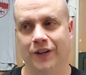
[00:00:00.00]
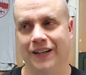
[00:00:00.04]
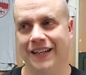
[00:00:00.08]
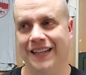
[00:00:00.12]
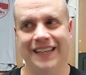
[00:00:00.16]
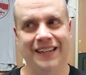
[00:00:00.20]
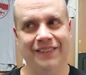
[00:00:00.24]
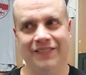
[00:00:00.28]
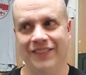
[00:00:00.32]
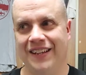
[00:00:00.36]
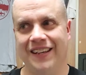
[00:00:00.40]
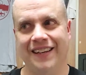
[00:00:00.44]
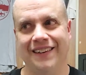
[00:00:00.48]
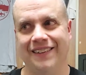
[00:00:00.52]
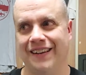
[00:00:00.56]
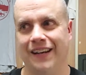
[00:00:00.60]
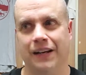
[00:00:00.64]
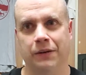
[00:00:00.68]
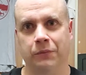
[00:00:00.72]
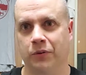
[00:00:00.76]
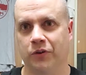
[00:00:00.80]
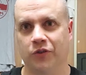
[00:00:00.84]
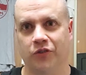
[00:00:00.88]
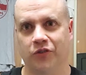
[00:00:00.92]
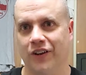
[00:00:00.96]
And even the
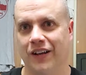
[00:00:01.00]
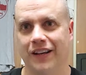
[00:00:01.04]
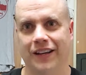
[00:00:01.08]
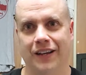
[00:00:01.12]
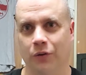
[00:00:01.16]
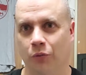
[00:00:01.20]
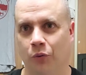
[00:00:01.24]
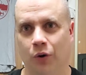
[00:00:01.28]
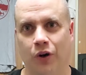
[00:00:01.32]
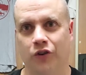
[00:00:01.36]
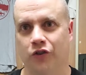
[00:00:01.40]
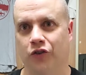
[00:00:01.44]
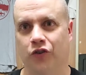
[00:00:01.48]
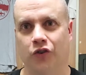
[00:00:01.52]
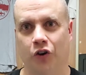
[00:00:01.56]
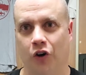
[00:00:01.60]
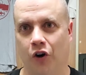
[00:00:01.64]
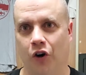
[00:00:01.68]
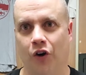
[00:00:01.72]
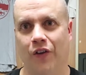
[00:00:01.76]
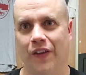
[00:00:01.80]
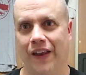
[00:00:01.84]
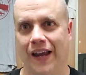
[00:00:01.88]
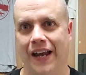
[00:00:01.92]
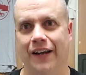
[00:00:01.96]
10% that wasn't
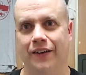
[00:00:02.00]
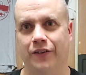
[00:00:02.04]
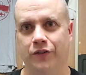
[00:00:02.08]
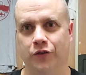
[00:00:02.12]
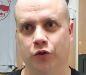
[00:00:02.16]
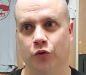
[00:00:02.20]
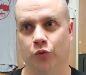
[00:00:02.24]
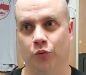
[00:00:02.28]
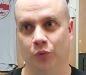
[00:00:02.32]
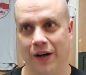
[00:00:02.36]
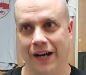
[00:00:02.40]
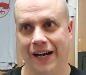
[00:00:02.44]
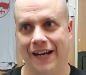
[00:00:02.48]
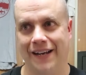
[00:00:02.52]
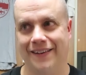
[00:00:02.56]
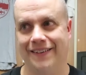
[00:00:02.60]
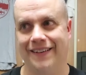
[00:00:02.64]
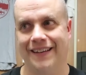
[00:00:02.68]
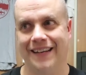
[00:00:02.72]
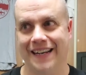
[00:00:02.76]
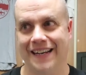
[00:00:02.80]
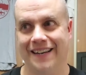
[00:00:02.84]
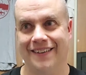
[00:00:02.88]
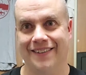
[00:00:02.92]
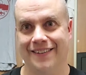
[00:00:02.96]
all that great
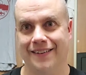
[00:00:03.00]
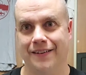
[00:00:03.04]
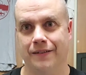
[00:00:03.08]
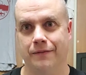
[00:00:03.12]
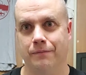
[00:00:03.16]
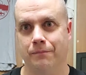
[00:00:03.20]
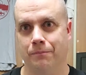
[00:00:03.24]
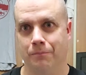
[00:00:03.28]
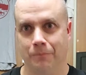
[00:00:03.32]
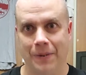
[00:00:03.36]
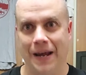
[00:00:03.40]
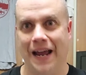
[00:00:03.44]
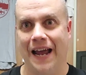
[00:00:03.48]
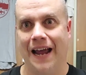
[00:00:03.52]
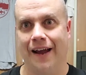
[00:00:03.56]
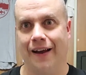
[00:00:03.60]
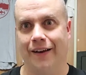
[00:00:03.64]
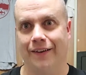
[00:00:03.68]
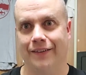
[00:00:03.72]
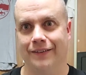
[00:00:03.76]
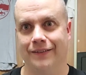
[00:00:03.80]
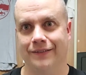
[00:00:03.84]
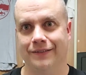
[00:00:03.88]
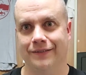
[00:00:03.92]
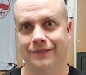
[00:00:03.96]
isn't
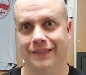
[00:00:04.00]
bad.